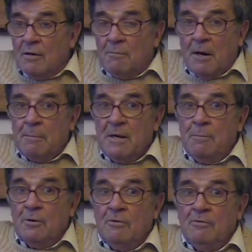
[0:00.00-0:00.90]
By
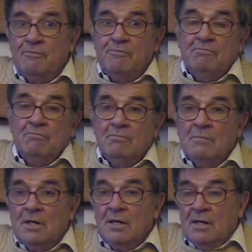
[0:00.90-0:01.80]
people who've
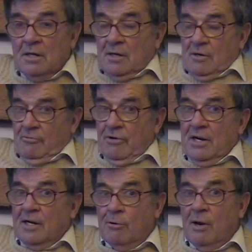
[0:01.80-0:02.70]
written
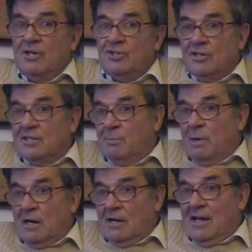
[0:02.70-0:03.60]
equations
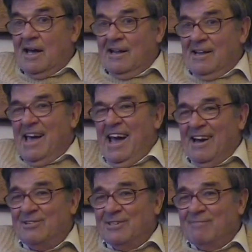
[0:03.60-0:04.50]
about how
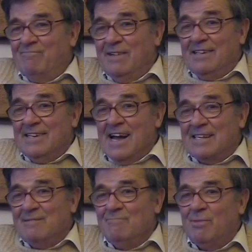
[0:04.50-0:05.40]
to build an
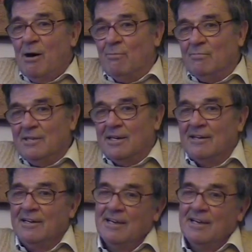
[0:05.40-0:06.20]
atom bomb, you know.